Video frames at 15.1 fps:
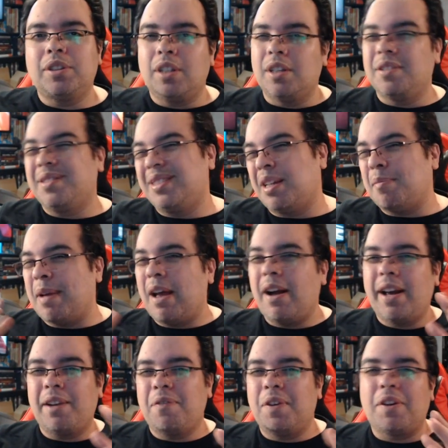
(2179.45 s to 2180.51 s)
Uh, somehow,
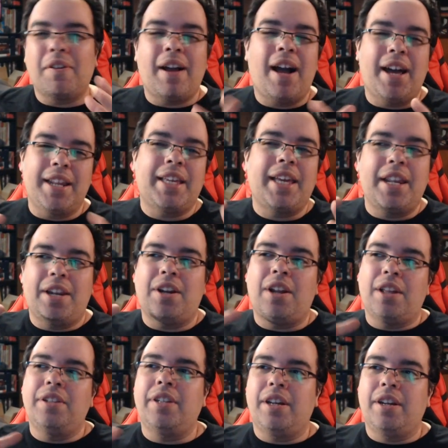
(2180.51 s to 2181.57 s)
I gotta figure out how to get it
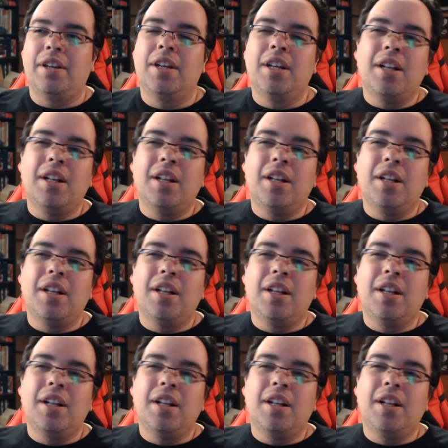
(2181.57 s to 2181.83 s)
on there.